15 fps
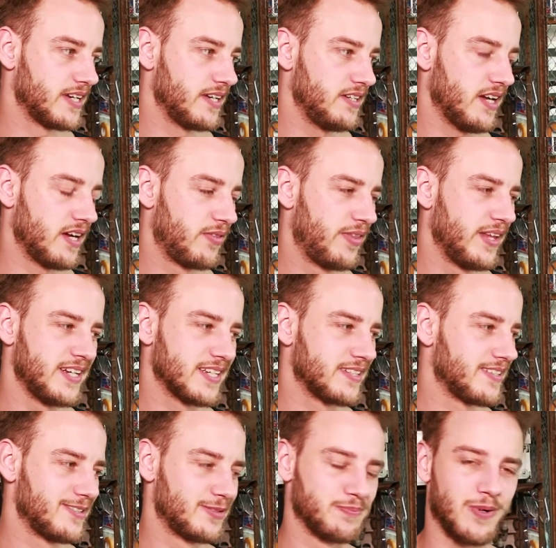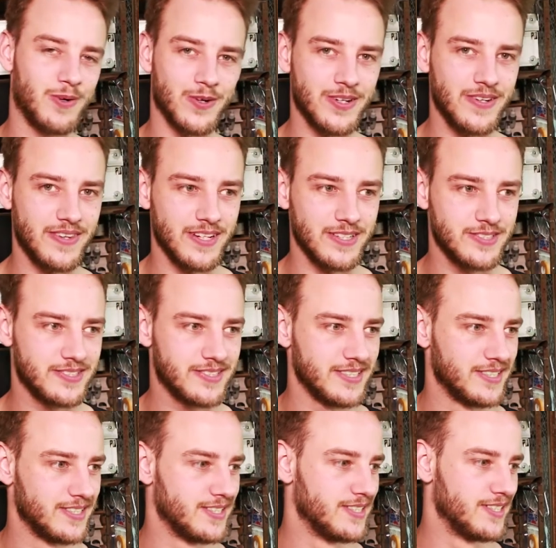I think at this point they
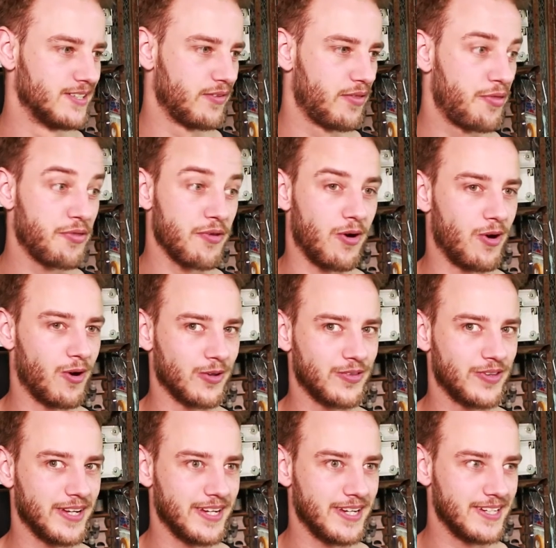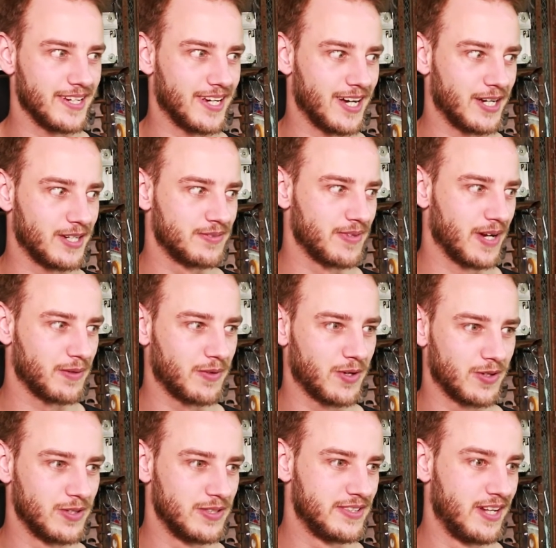still thought that I'm
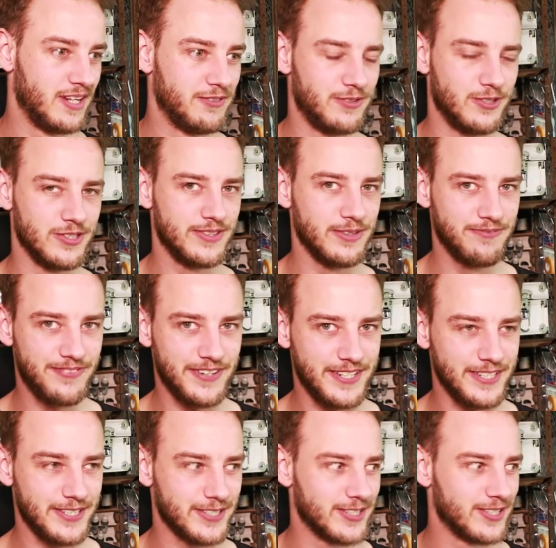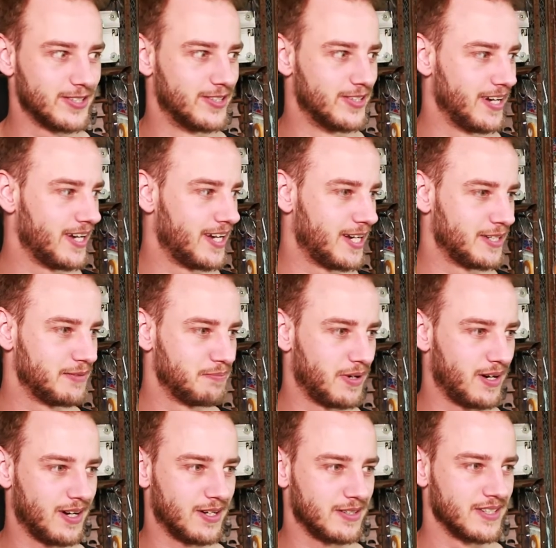gonna deliver the video,
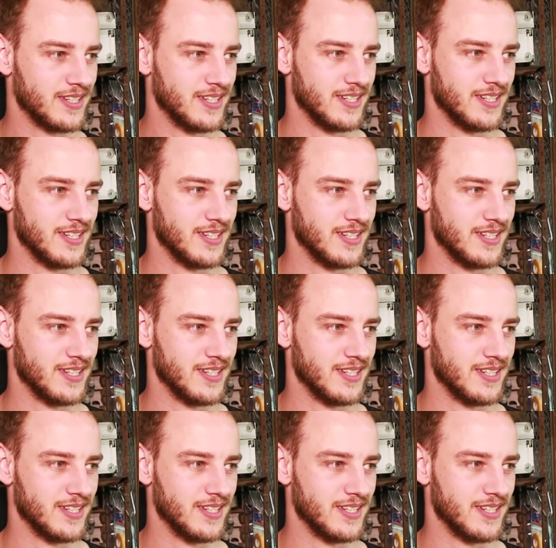but